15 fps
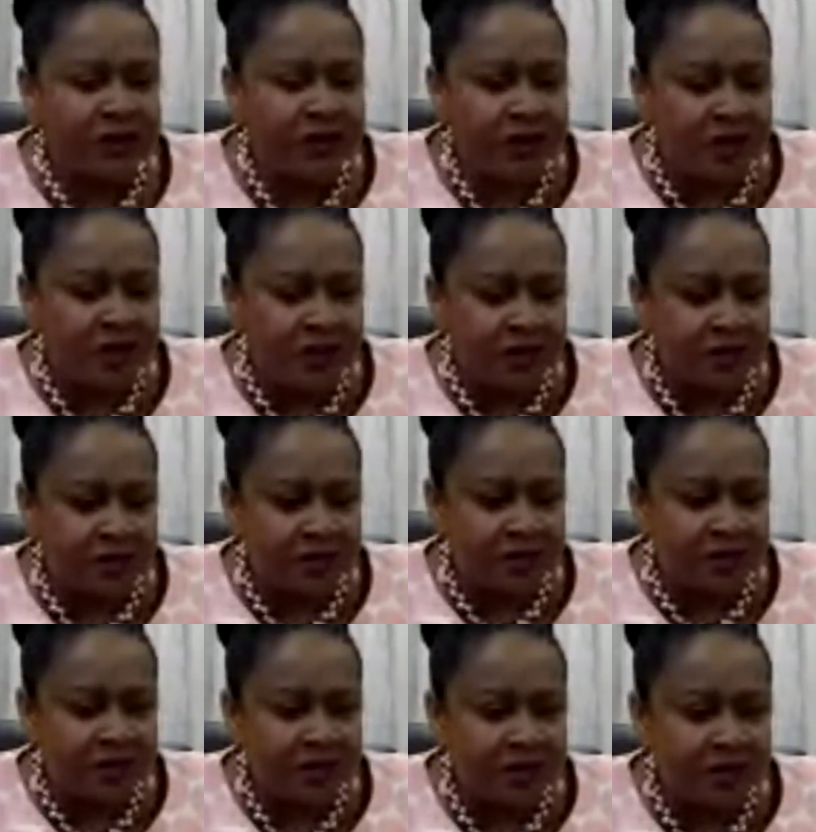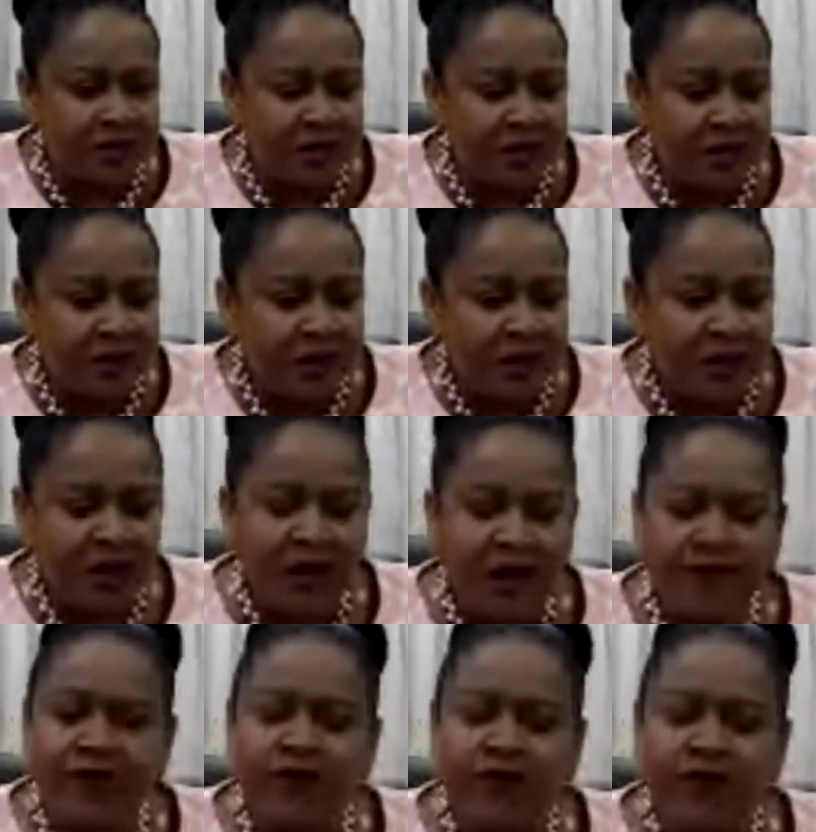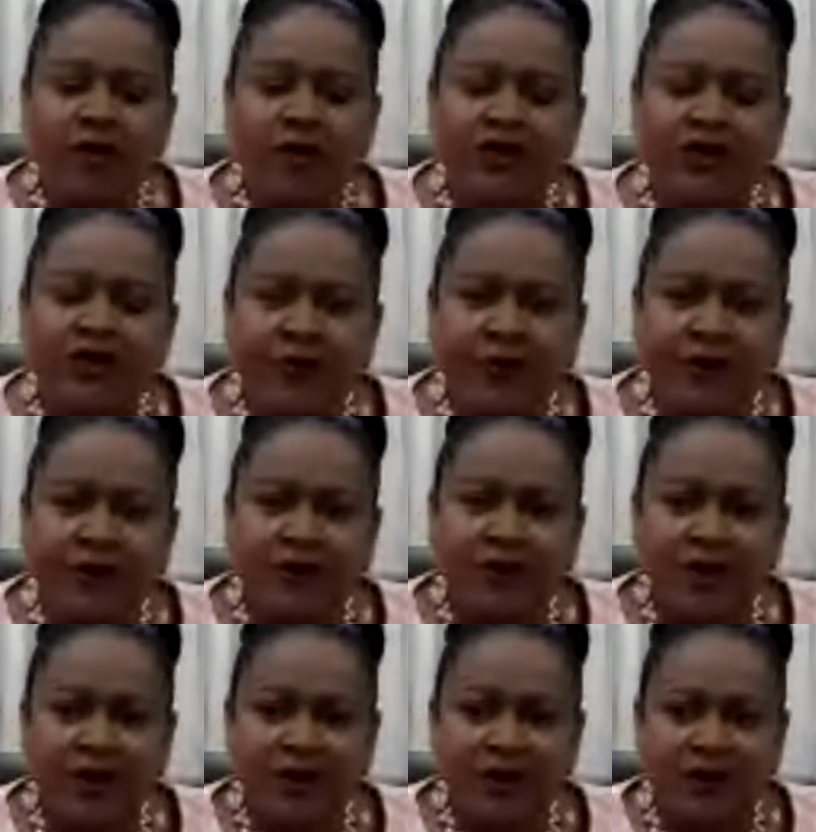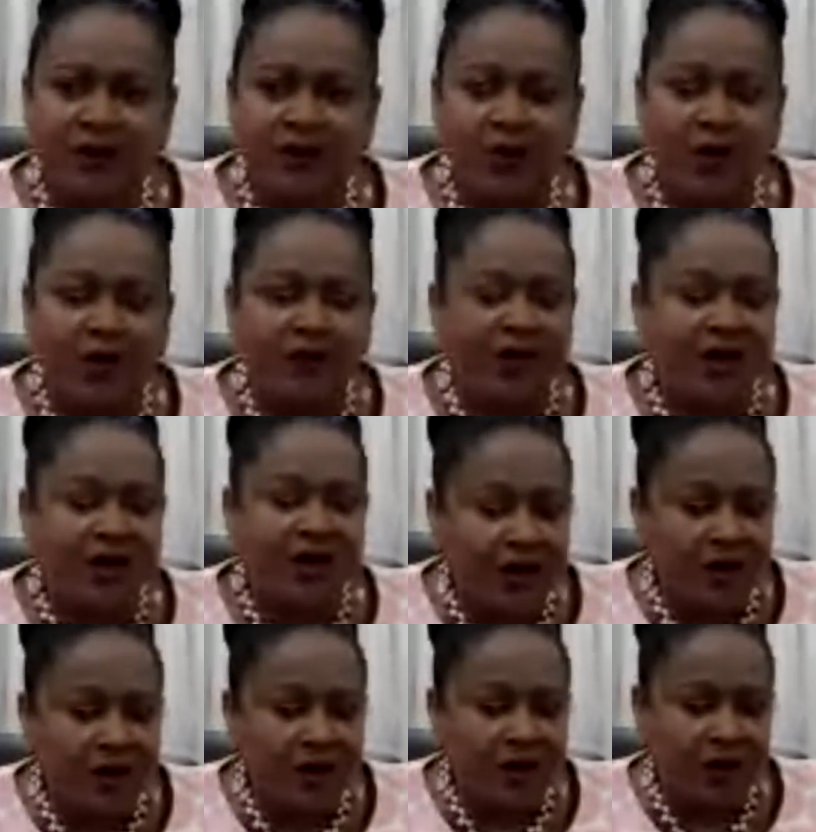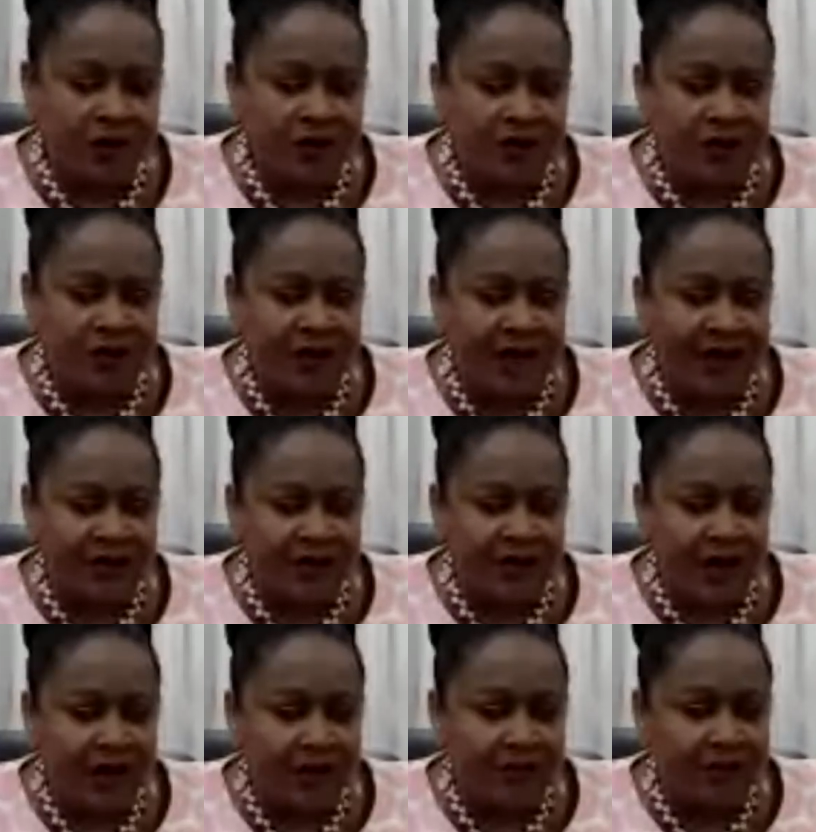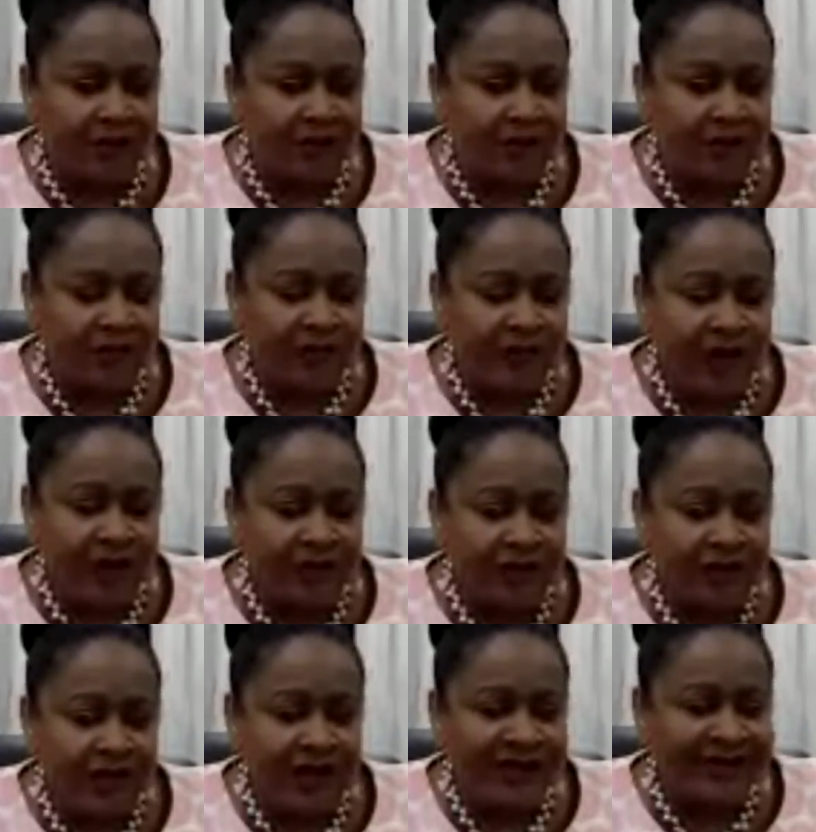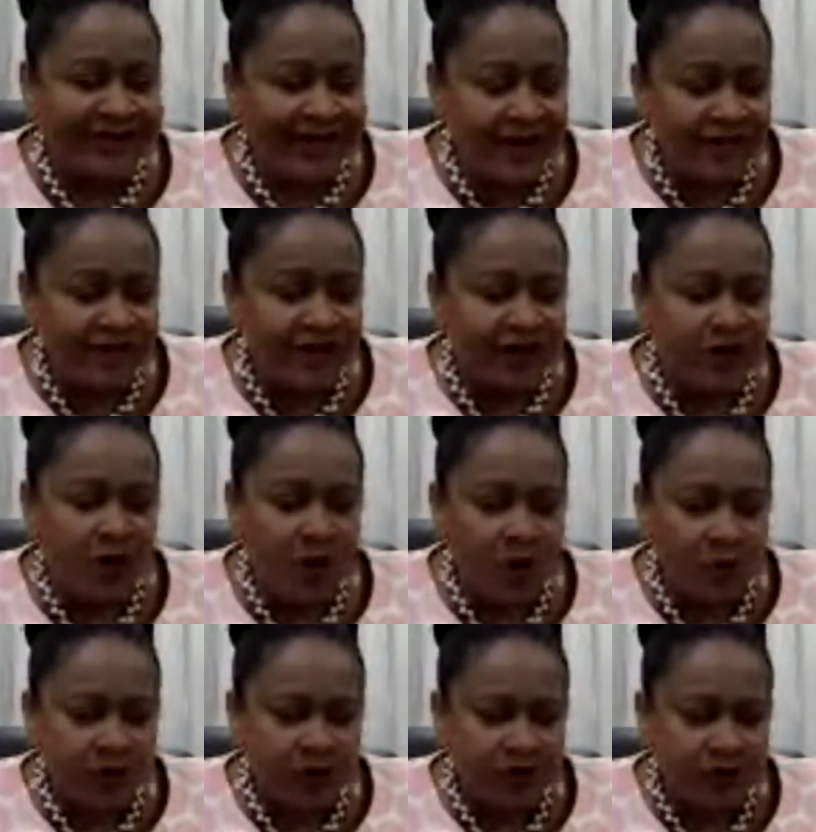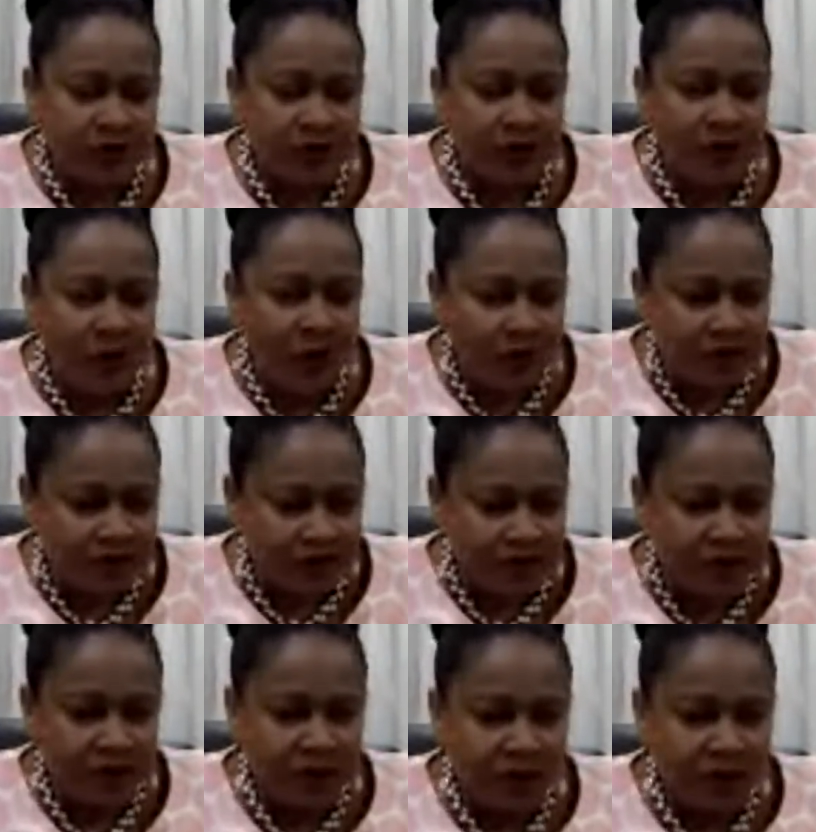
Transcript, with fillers: these things, if we do not speak to the issue of the inequality that um, that enslavement caused, caused,